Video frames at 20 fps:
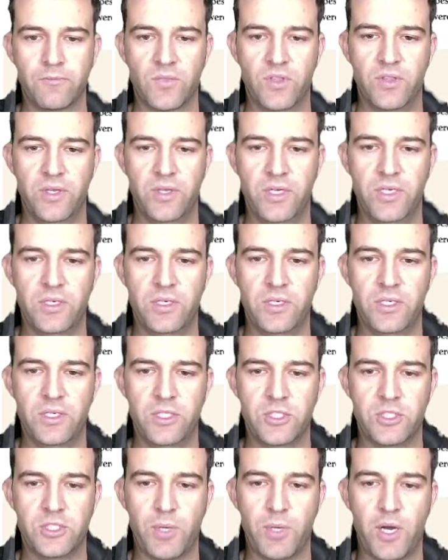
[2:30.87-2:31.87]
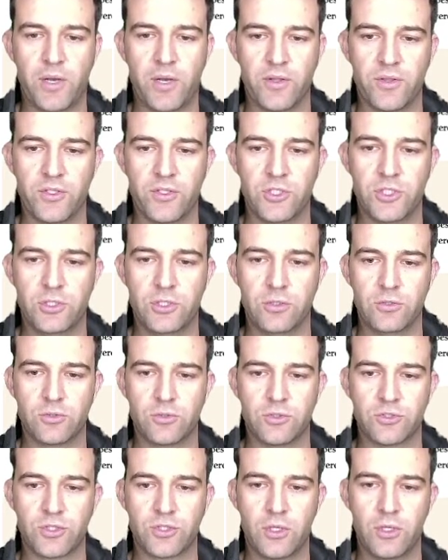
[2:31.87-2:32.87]
Then he spotted the
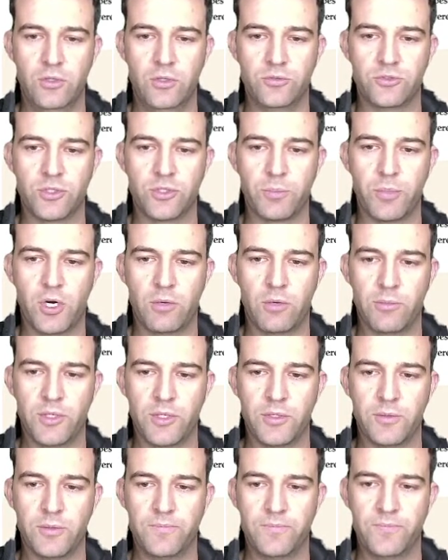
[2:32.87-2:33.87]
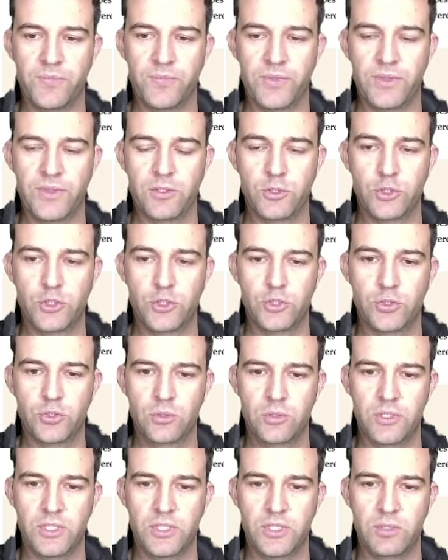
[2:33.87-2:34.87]
children's clothes department.
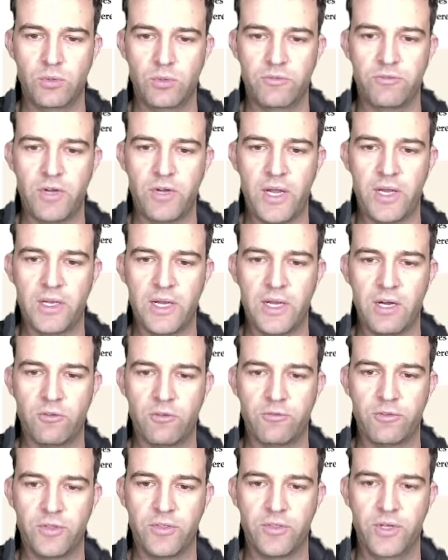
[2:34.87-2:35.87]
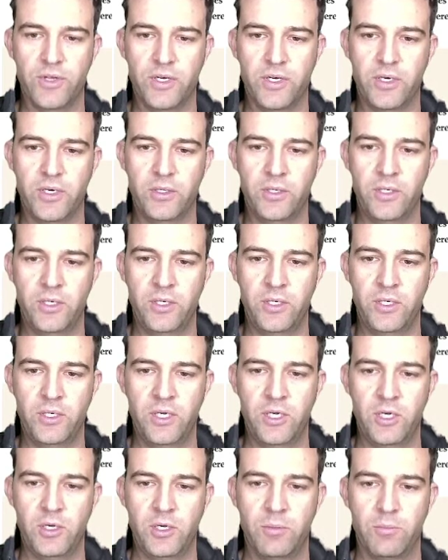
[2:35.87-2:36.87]
Surely he would find an outfit there,
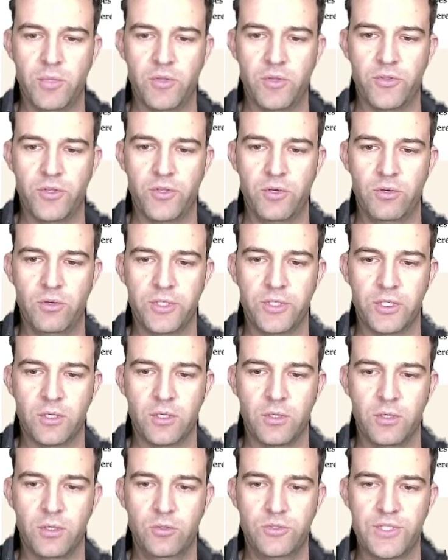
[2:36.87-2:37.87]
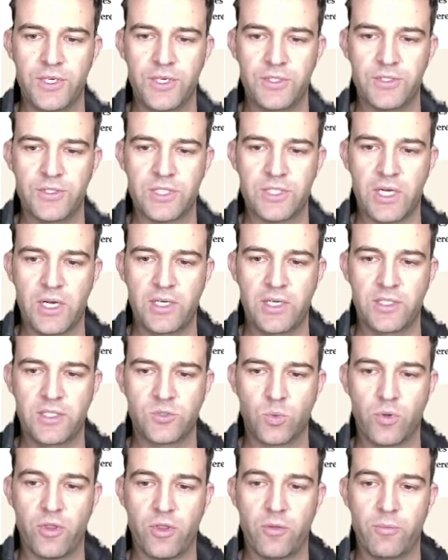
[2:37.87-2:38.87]
but the only clothes his size
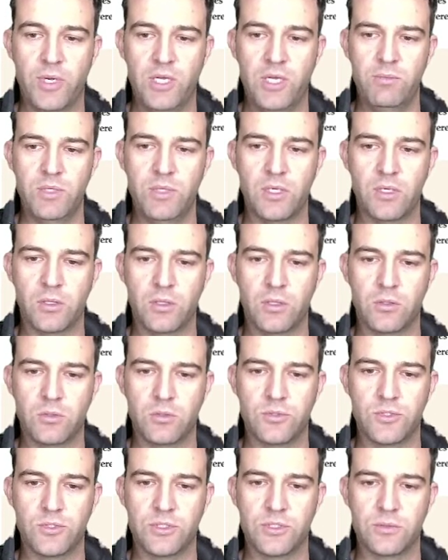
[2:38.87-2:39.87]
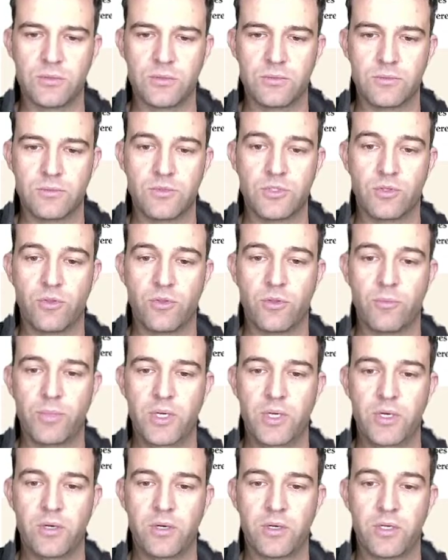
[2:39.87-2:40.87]
were the baby clothes, so the
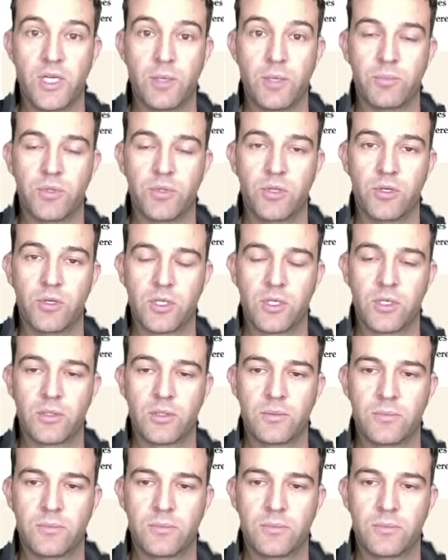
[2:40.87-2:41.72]
bear kept looking.